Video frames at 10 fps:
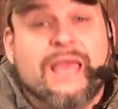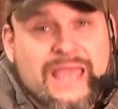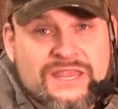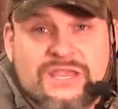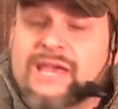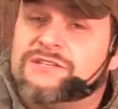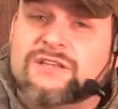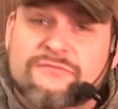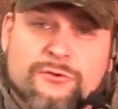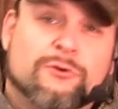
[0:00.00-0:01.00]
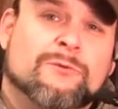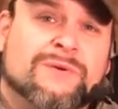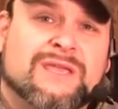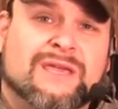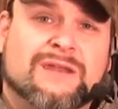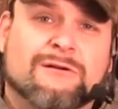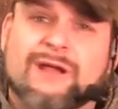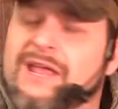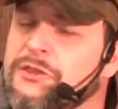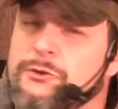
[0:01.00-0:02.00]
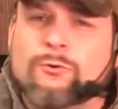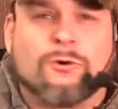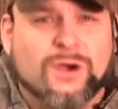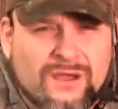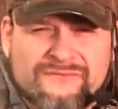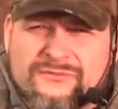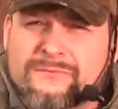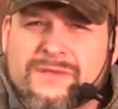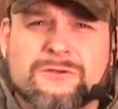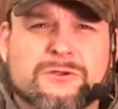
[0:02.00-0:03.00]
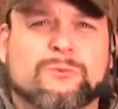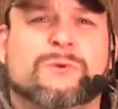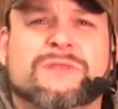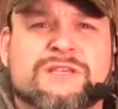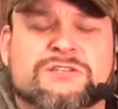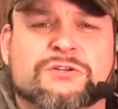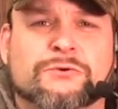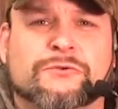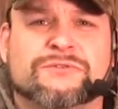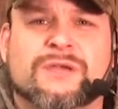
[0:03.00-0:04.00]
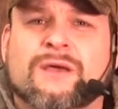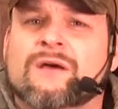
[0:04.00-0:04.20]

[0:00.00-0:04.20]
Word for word: And yes, if you're a beginner and you are unfamiliar with these tools,